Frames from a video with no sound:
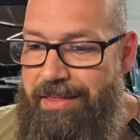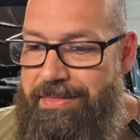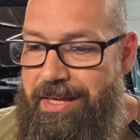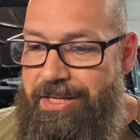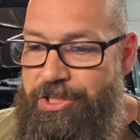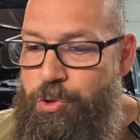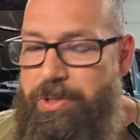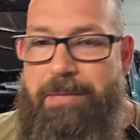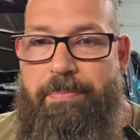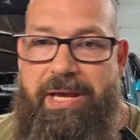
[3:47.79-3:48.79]
that you
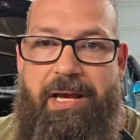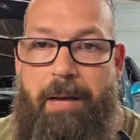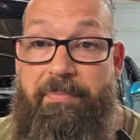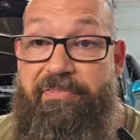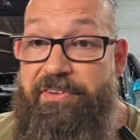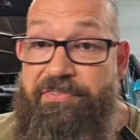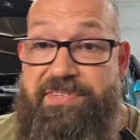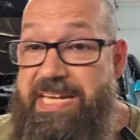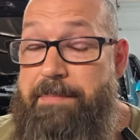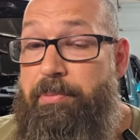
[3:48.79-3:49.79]
can pick up
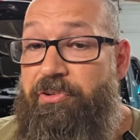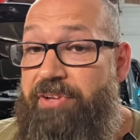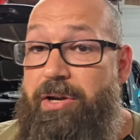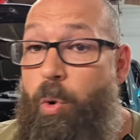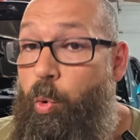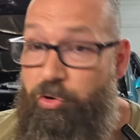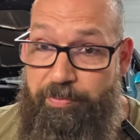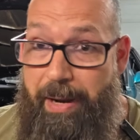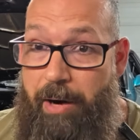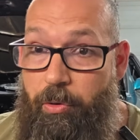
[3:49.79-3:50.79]
15%
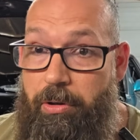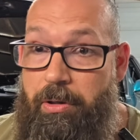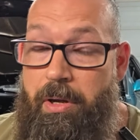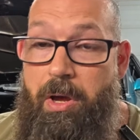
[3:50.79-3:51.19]
horsepower